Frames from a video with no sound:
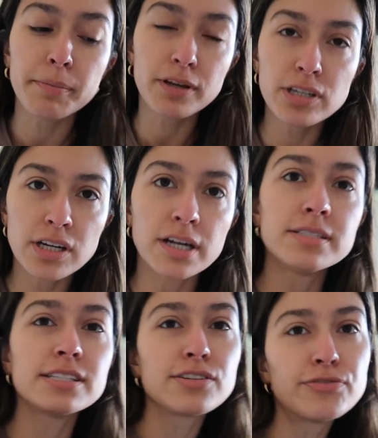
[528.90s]
Public
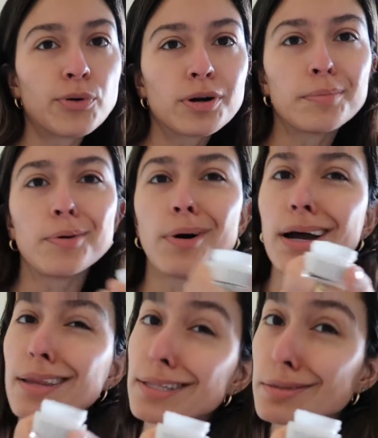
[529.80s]
Goods. It's affordable.
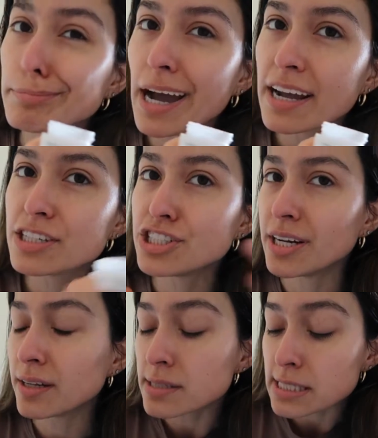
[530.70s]
I like the
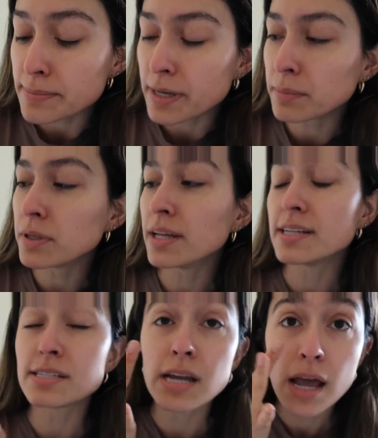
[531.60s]
packaging because it's
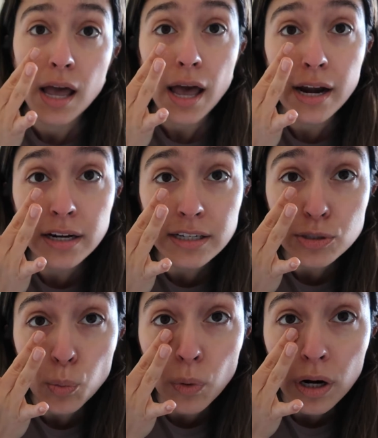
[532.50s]
minimalist and it
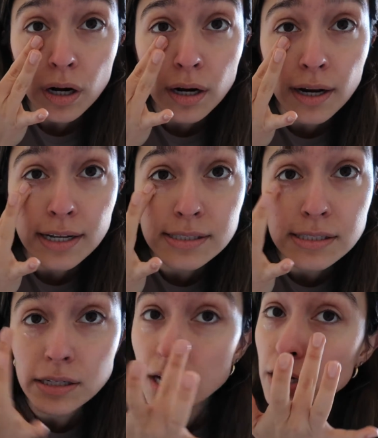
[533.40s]
does work.
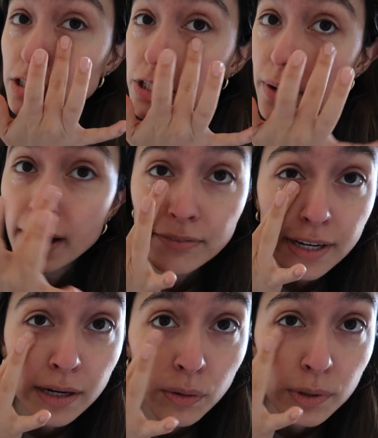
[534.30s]
It's not too
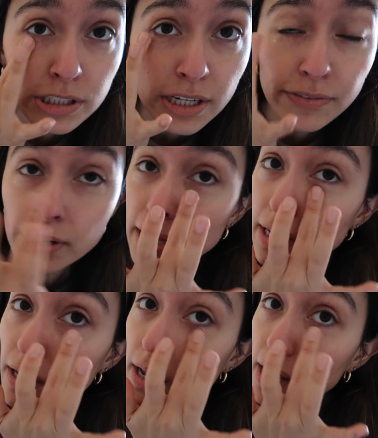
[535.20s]
heavy, which I feel
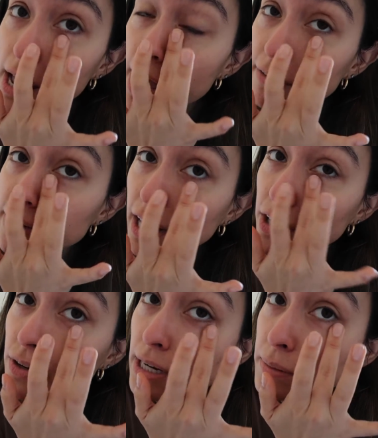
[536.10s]
like heavy
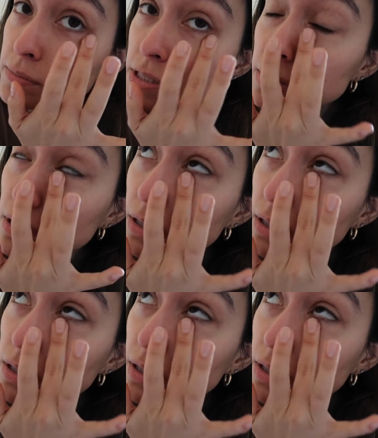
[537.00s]
eye creams